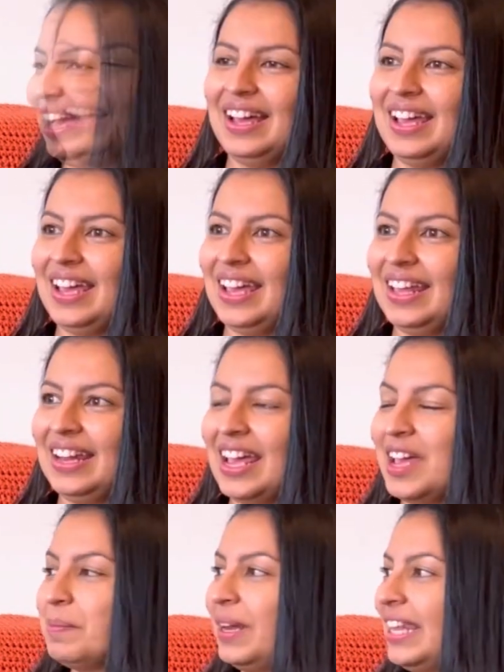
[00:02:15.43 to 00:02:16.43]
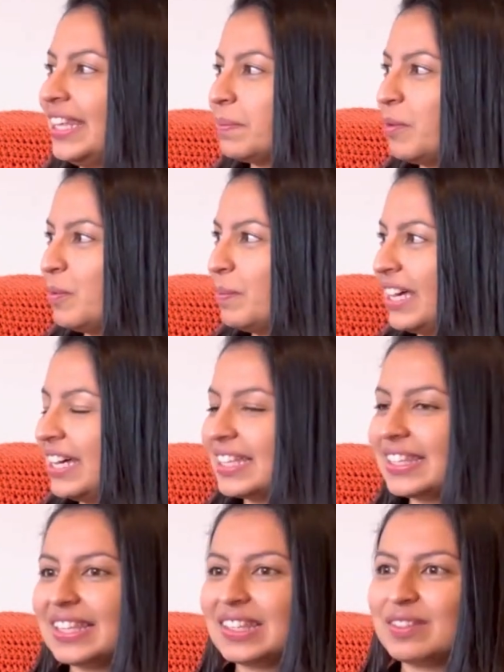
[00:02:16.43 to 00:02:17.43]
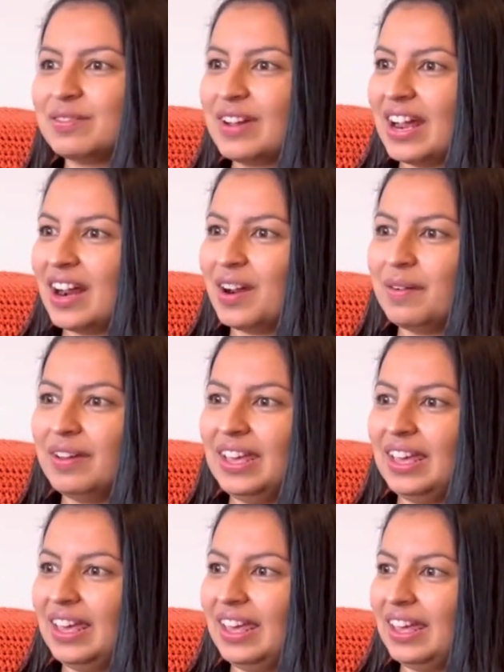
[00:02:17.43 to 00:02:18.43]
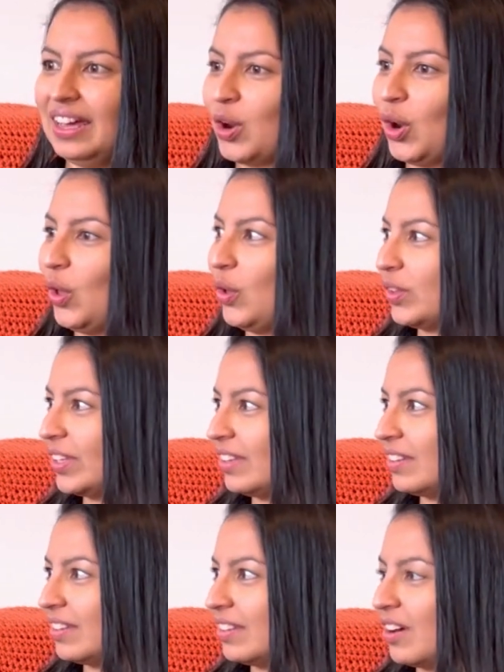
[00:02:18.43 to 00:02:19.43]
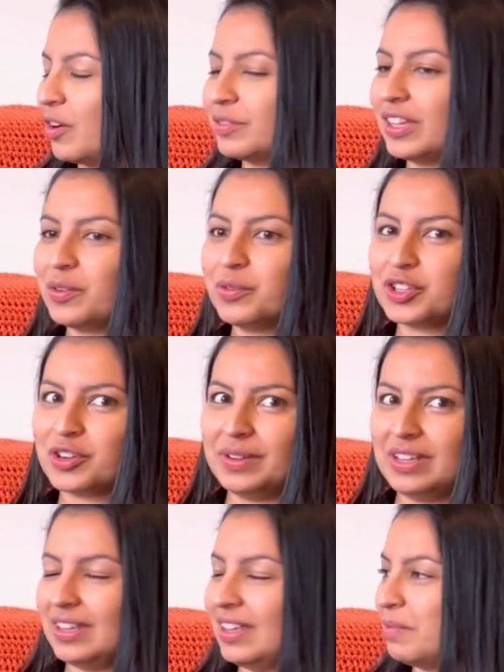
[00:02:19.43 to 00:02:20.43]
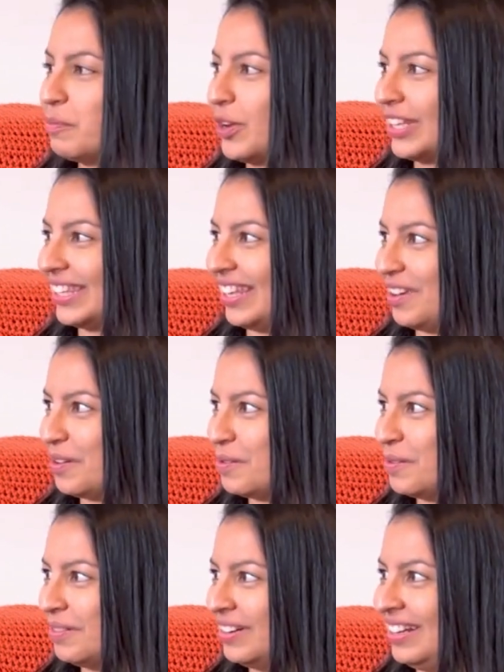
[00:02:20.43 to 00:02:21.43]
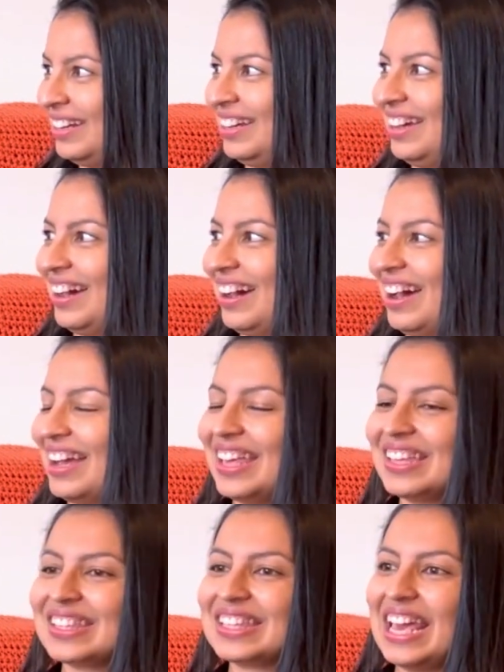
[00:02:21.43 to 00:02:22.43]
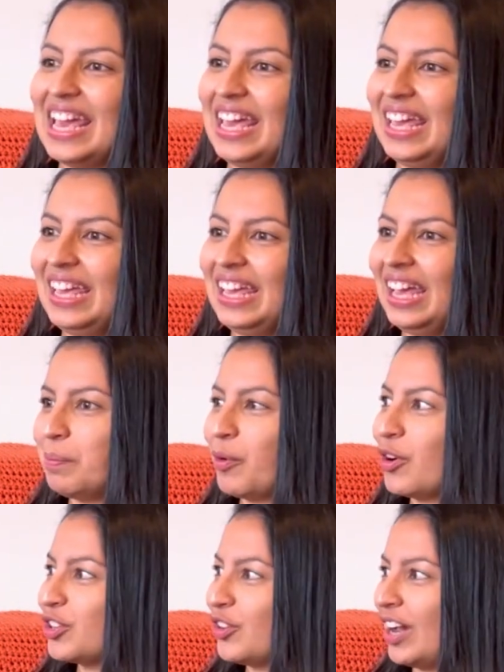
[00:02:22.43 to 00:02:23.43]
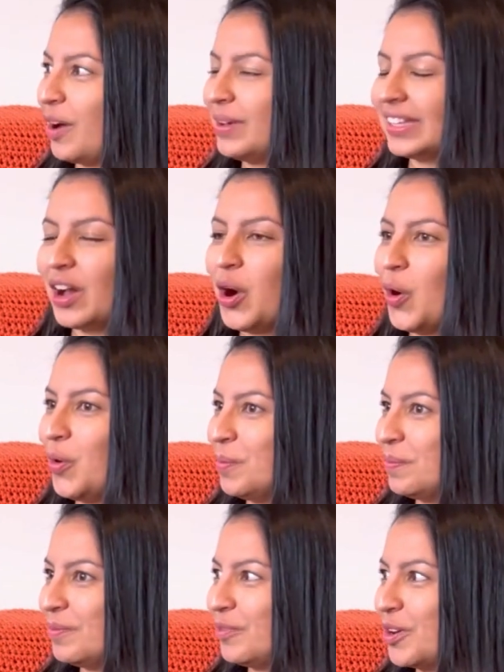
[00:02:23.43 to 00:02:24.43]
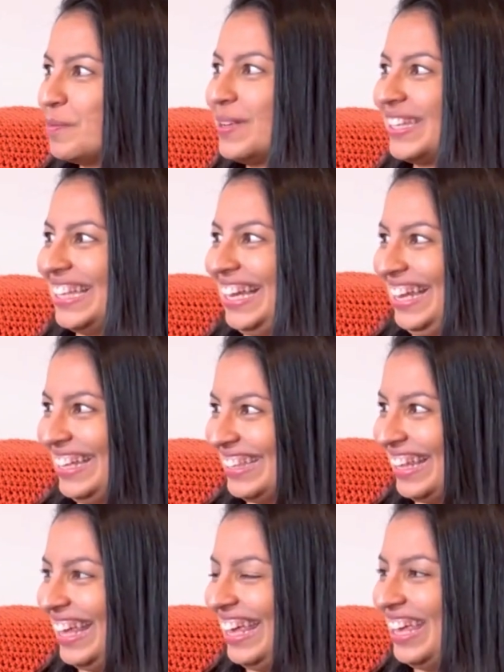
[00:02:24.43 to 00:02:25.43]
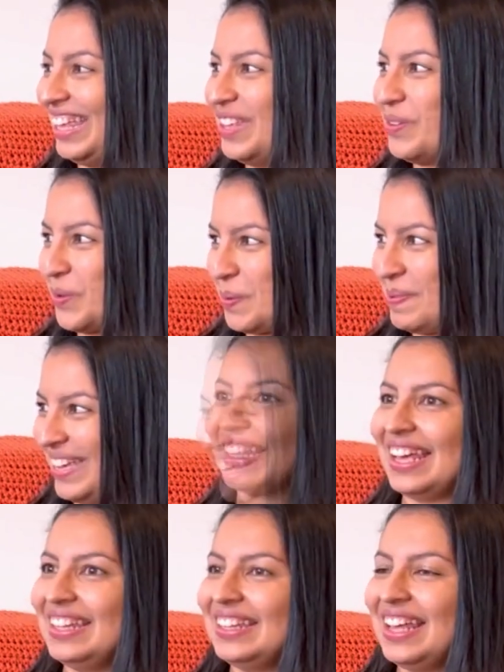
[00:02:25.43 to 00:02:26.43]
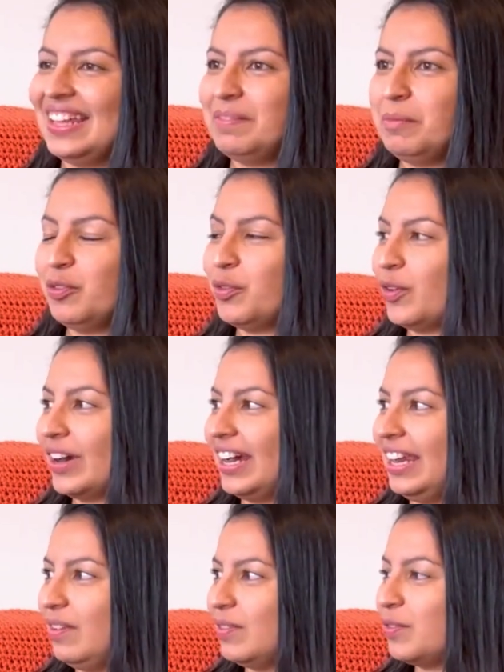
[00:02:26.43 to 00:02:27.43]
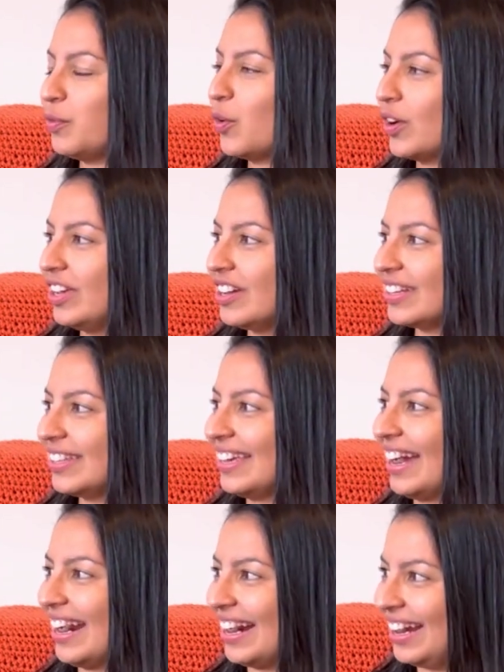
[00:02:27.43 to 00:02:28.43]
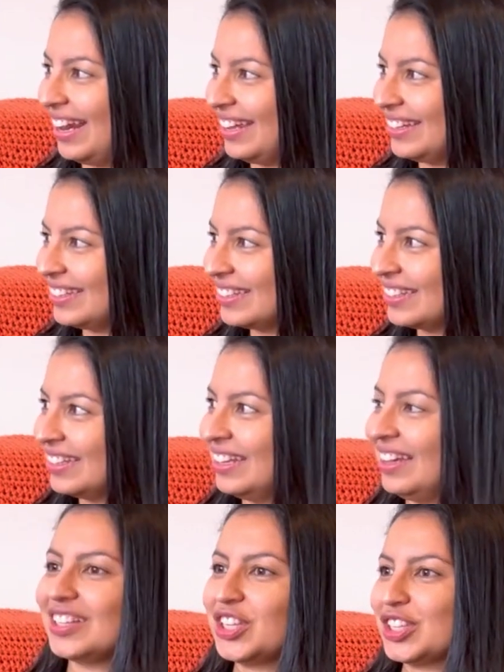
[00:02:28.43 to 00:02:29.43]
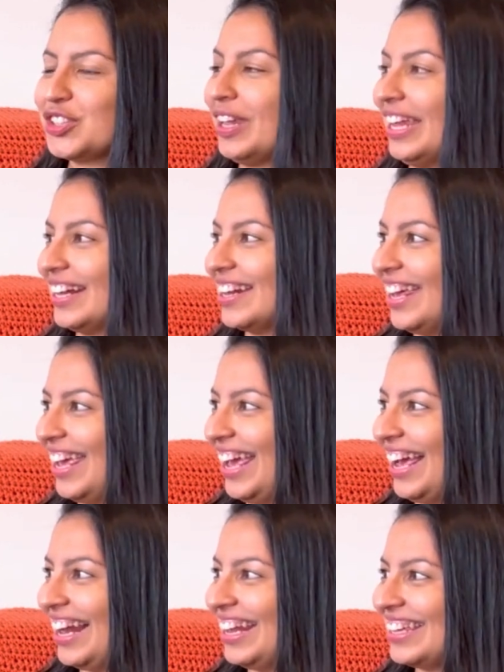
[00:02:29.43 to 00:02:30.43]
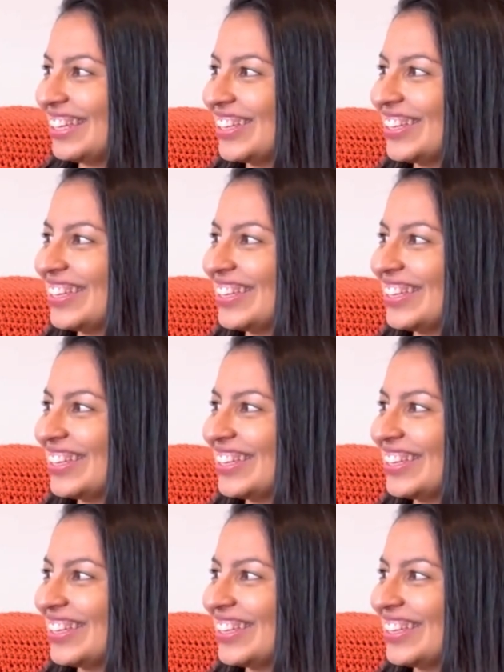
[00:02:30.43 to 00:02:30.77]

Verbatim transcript: And I am in Lisbon because it's very close of the culture in Brazil. Yes. I can say Portugal is home for Brazilians in Europe. Oh. And then before I lived 4 years in Ireland. Okay. Just to learn English.